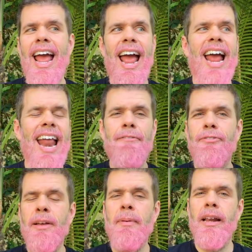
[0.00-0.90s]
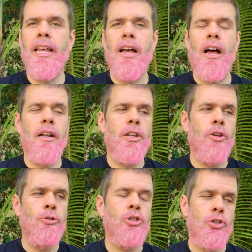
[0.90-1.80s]
And everybody on
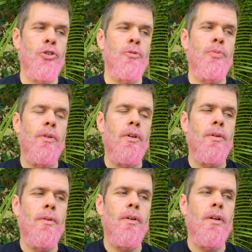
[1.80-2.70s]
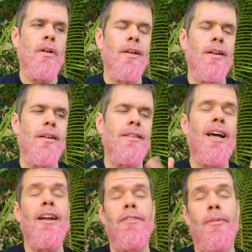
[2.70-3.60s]
YouTube,
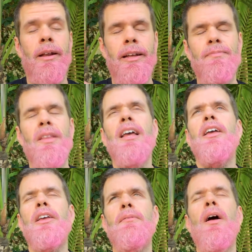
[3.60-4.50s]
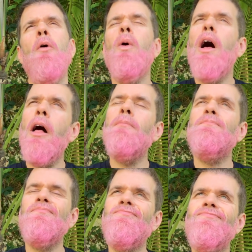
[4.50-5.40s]
not everybody, well,
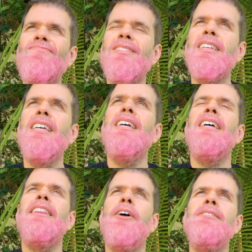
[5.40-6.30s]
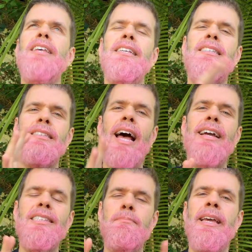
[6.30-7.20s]
there is a
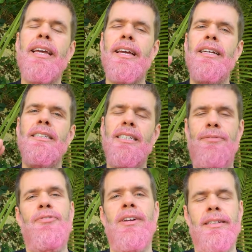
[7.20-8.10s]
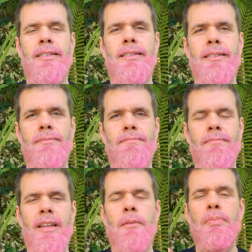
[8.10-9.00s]
seismic difference
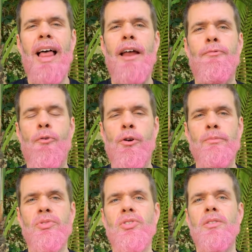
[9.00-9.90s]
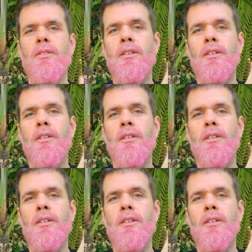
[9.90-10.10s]
in platforms.